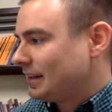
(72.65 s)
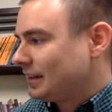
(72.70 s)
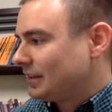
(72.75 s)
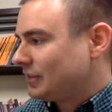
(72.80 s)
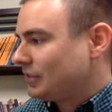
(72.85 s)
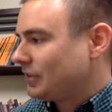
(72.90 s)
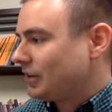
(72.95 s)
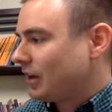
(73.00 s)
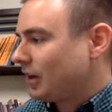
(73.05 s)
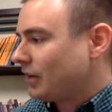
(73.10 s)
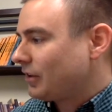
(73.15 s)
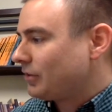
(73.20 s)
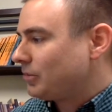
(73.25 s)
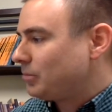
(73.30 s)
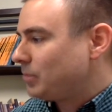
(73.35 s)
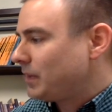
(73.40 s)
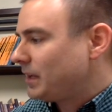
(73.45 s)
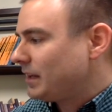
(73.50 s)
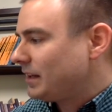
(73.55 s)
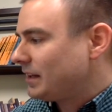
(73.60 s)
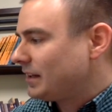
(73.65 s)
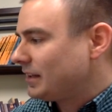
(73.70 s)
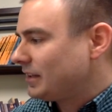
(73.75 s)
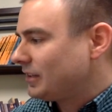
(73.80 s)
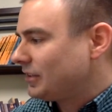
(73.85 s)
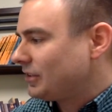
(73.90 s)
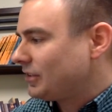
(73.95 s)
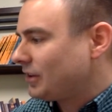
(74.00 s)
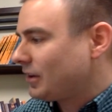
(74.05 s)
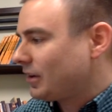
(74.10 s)
stars big and
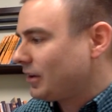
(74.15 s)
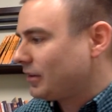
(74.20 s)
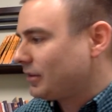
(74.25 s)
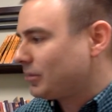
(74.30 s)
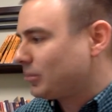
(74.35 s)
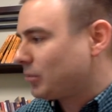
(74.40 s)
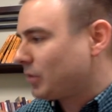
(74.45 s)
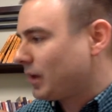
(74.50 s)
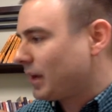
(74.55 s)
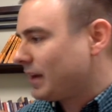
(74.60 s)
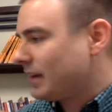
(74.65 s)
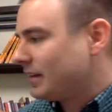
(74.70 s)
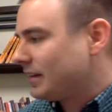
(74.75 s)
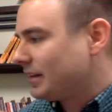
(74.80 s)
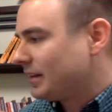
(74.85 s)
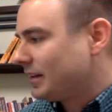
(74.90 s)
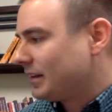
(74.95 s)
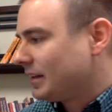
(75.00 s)
stars bright.